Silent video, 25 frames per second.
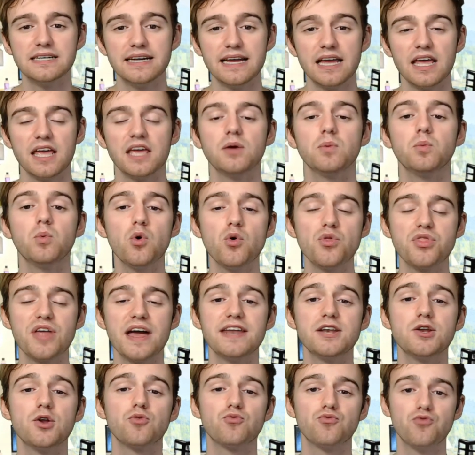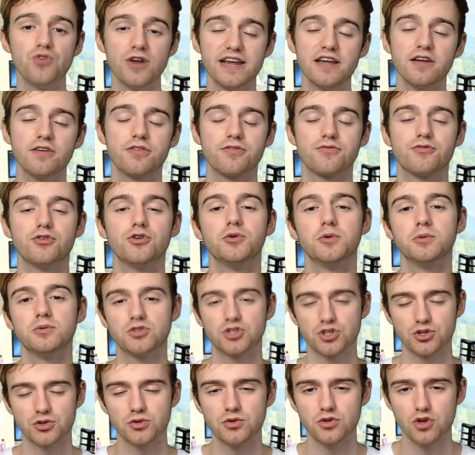it will then ring through
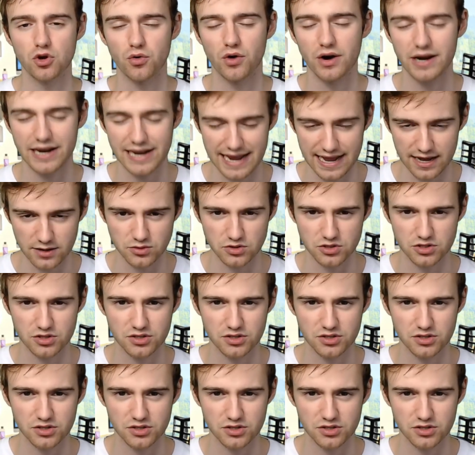to your account.